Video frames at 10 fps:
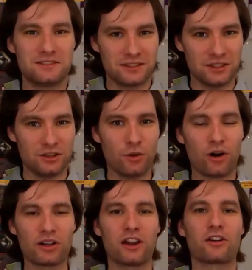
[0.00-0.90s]
you all
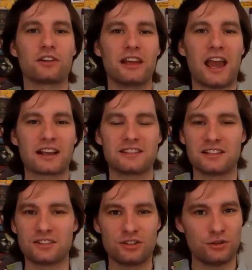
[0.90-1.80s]
get early access
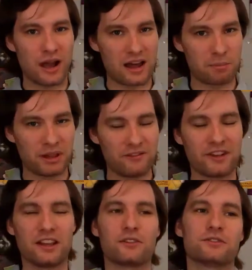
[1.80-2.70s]
to how to play
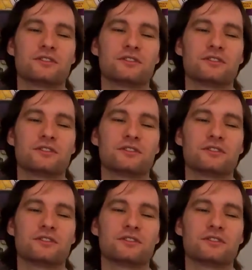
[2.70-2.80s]
videos.